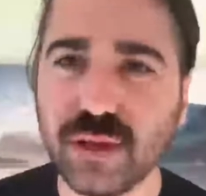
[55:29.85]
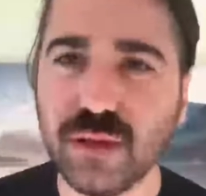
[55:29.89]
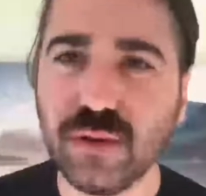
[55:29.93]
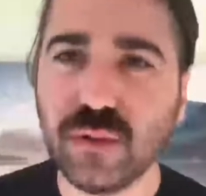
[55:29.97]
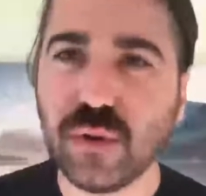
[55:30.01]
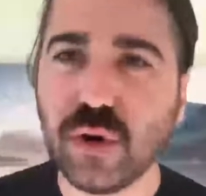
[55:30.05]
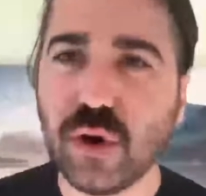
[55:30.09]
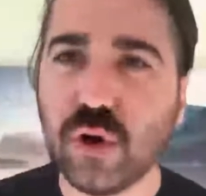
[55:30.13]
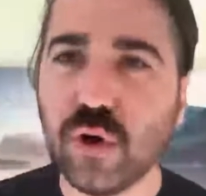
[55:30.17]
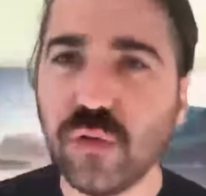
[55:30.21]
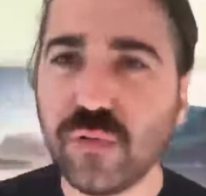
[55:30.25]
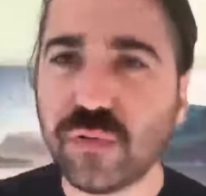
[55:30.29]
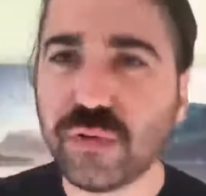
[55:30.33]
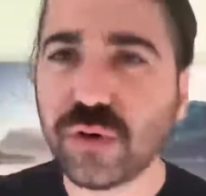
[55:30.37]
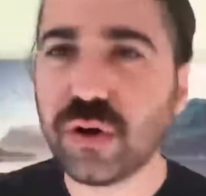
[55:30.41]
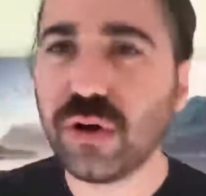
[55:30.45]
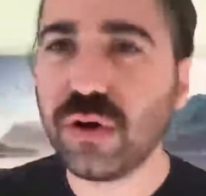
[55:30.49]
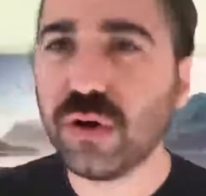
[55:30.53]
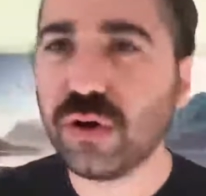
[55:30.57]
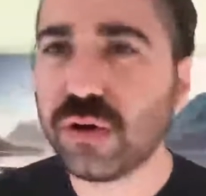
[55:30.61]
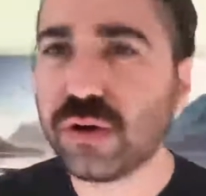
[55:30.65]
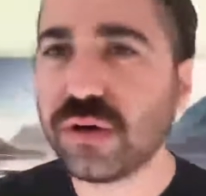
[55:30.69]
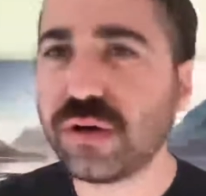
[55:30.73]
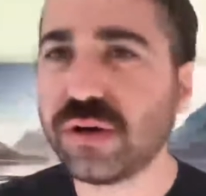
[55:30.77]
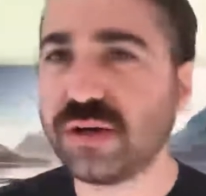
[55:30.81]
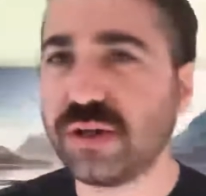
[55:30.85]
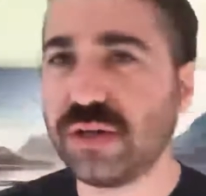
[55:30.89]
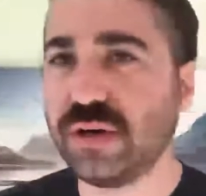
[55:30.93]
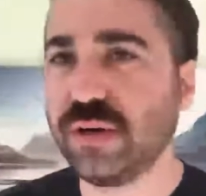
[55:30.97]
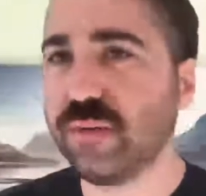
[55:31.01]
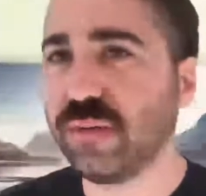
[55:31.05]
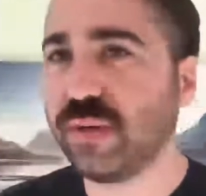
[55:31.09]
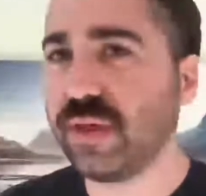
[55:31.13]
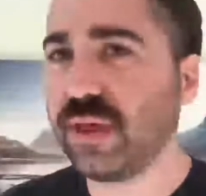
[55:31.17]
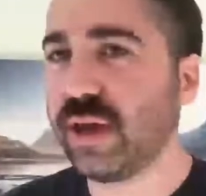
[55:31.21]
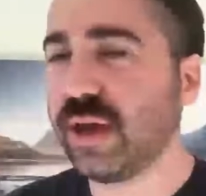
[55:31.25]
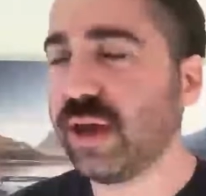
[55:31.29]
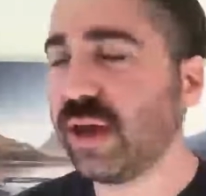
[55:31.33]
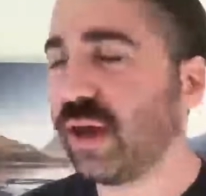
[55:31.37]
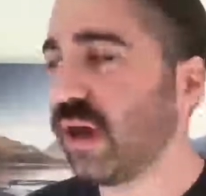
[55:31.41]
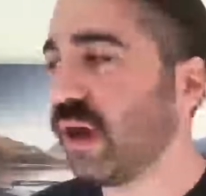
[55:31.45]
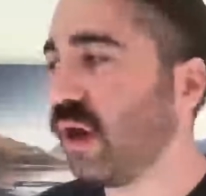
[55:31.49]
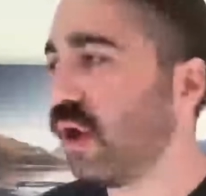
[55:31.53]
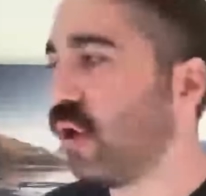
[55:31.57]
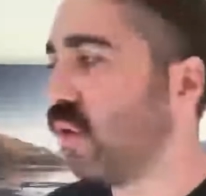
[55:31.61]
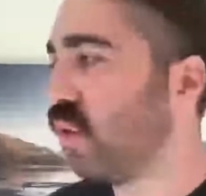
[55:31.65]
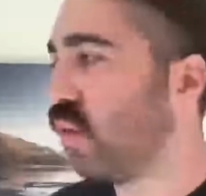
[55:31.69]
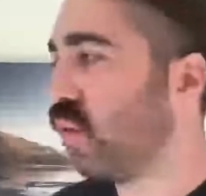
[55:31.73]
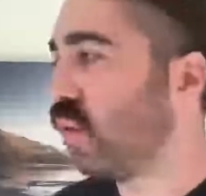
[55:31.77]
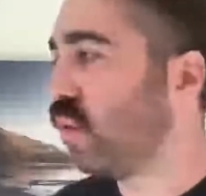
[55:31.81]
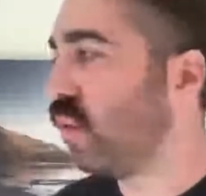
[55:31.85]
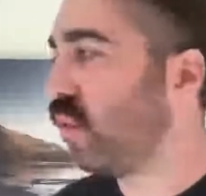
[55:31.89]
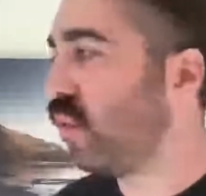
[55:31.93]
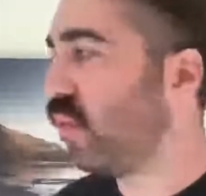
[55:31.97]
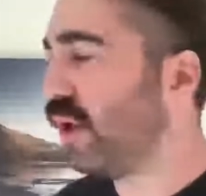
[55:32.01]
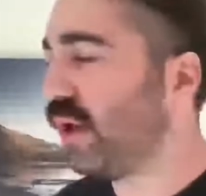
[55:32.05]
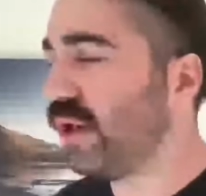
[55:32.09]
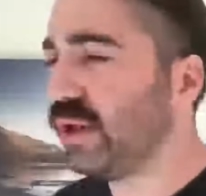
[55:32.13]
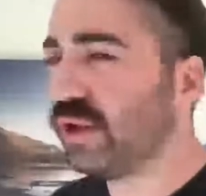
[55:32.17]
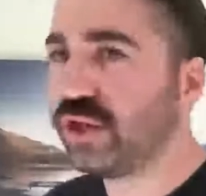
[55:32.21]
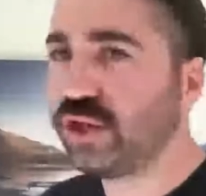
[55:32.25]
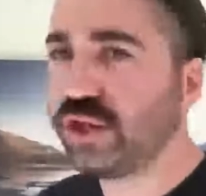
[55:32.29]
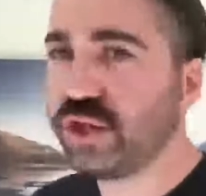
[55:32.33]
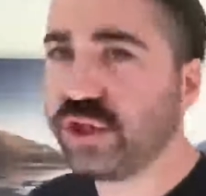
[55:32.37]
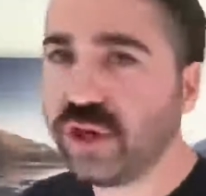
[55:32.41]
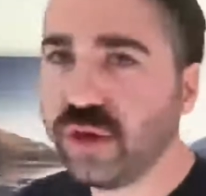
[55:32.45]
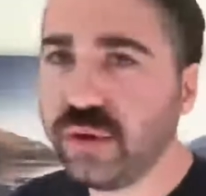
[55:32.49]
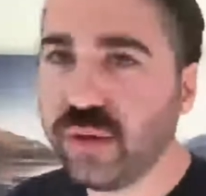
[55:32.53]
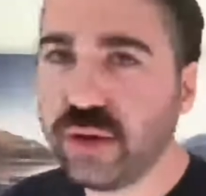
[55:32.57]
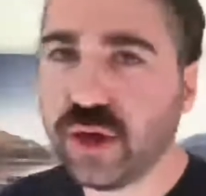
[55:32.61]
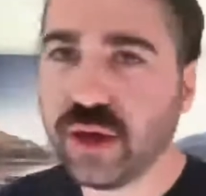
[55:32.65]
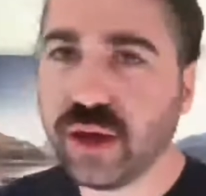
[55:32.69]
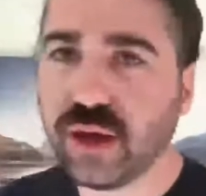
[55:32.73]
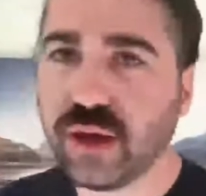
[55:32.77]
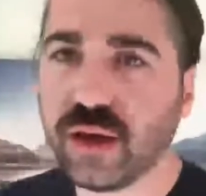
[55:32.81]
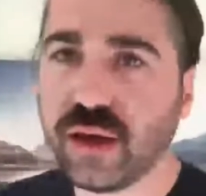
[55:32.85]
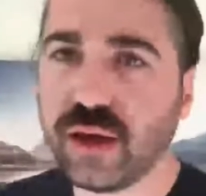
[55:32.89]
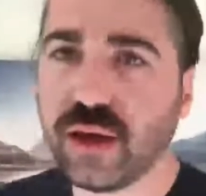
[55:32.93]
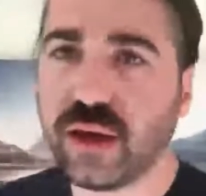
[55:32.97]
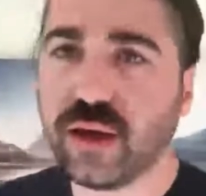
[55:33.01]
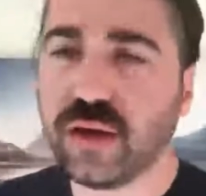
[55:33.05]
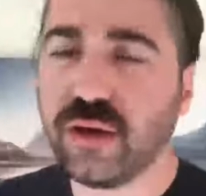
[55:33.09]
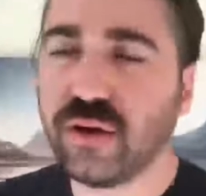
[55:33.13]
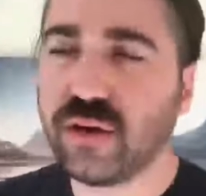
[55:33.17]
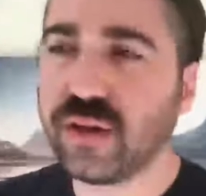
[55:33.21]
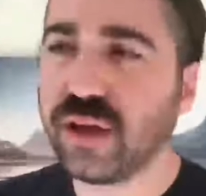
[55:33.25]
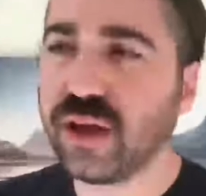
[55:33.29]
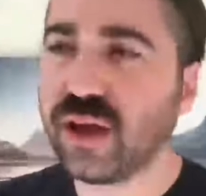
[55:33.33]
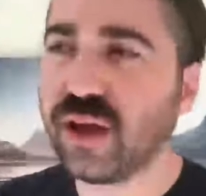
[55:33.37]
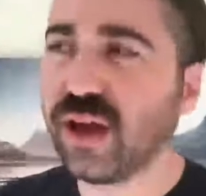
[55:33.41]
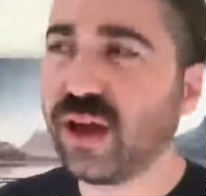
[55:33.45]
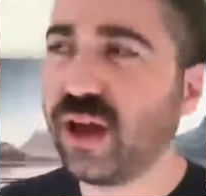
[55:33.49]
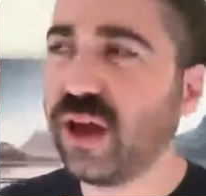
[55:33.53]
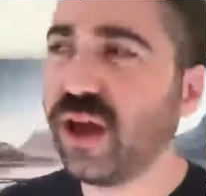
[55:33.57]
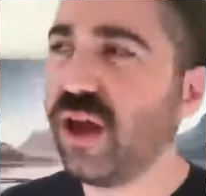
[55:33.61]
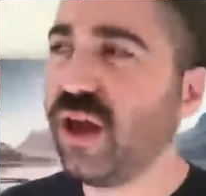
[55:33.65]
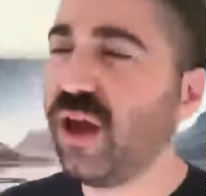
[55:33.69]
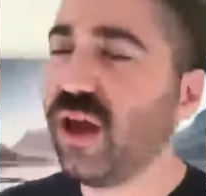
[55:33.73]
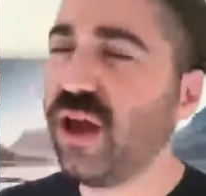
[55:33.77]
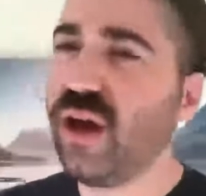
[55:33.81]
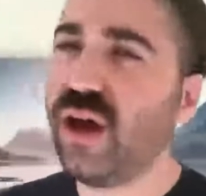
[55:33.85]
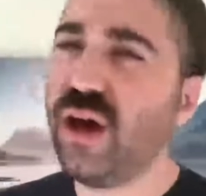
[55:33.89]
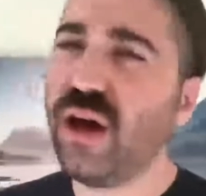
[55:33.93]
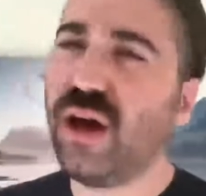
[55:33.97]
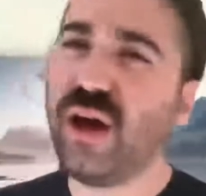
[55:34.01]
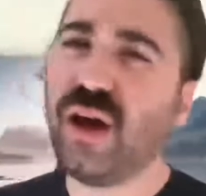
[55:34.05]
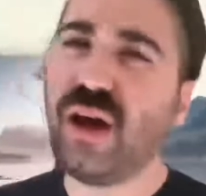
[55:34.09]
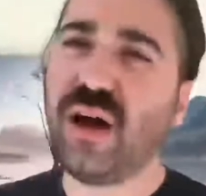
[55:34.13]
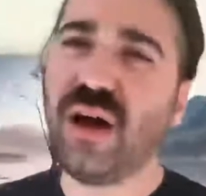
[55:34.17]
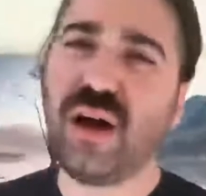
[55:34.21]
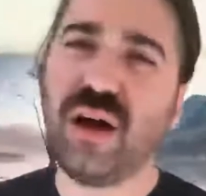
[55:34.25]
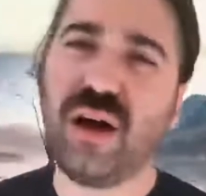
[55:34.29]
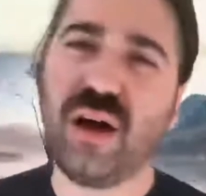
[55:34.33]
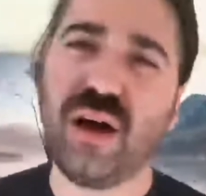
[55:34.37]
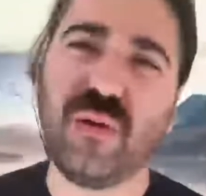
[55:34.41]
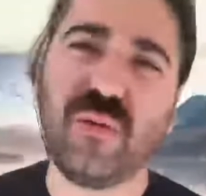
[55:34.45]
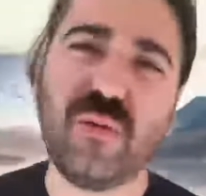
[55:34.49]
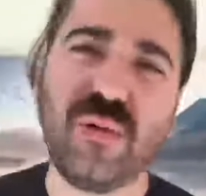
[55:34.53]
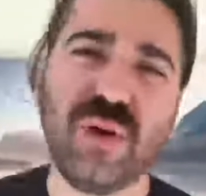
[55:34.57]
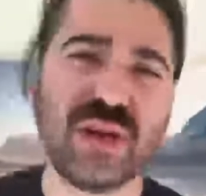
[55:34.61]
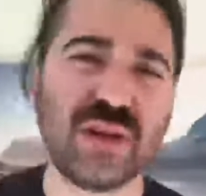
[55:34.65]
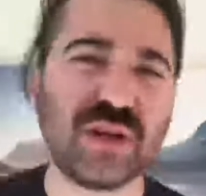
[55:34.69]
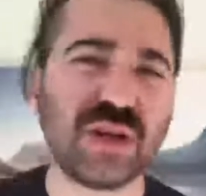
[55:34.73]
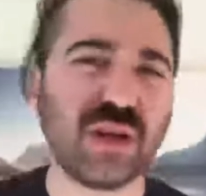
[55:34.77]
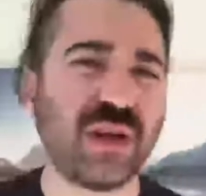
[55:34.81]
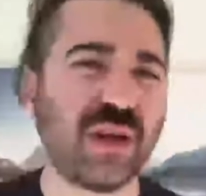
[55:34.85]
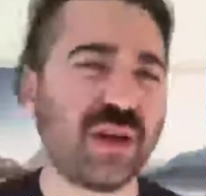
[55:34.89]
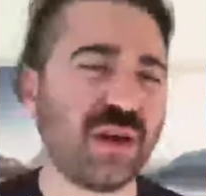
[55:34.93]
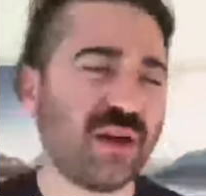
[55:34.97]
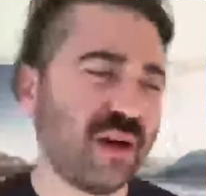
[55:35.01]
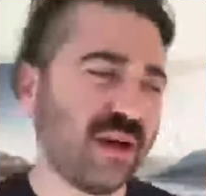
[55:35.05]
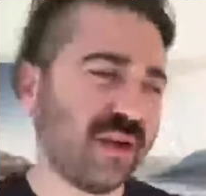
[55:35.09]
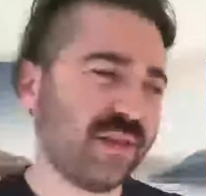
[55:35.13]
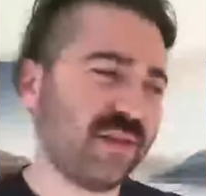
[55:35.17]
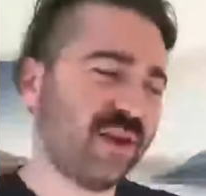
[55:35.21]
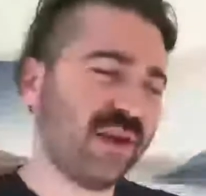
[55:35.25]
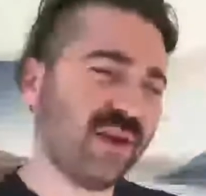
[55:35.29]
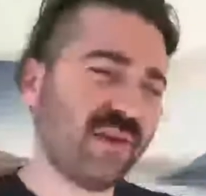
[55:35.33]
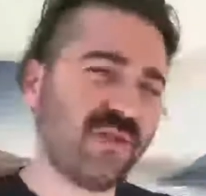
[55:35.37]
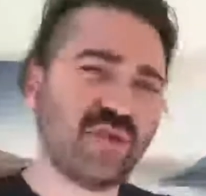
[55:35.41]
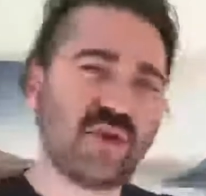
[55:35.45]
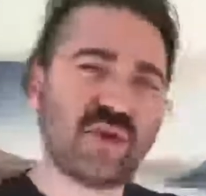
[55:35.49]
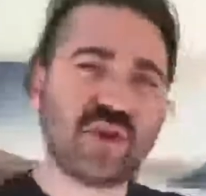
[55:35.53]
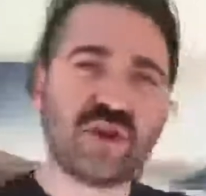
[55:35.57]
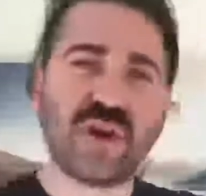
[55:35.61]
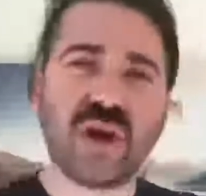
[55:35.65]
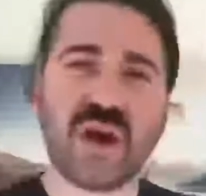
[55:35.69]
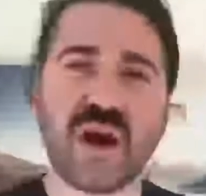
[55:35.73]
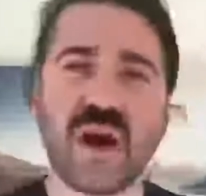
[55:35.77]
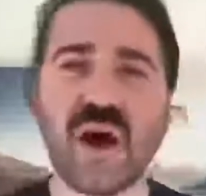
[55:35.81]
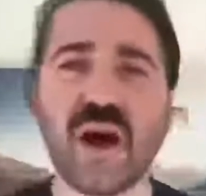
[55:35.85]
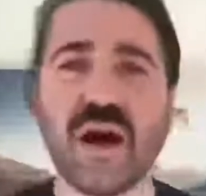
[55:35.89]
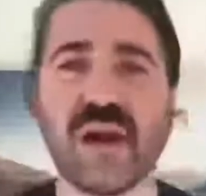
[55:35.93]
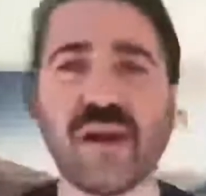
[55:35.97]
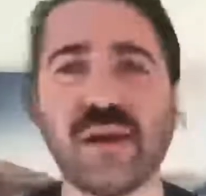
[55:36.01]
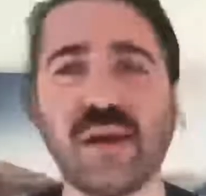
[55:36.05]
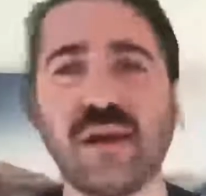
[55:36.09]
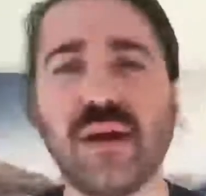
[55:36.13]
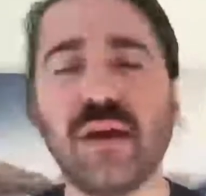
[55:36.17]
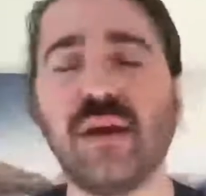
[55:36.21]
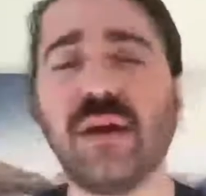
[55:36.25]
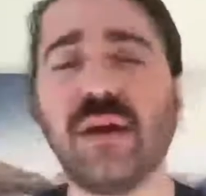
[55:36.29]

You overlooked something while shooting, and you're thinking, "Oh, I wish I got this shot."